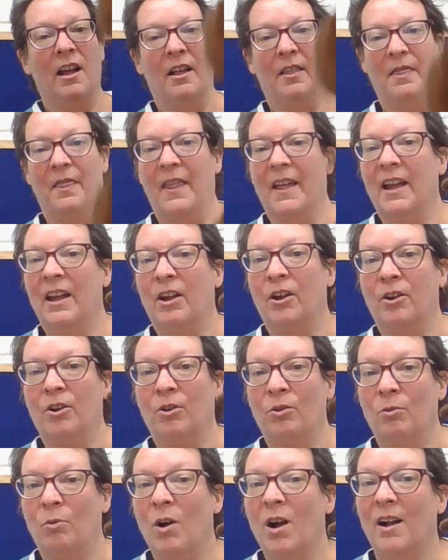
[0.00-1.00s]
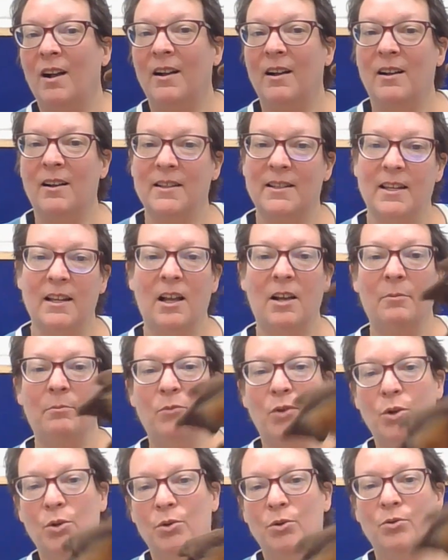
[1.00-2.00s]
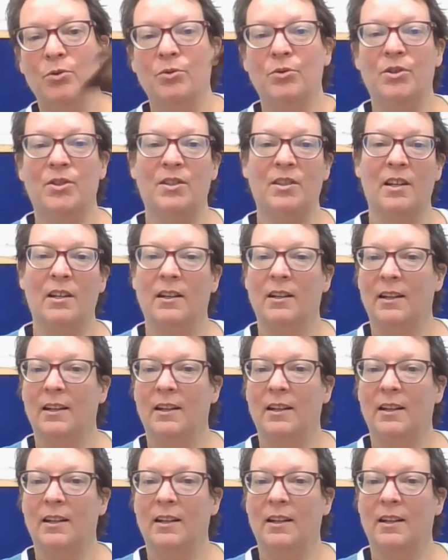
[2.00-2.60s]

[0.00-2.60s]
there was a moose,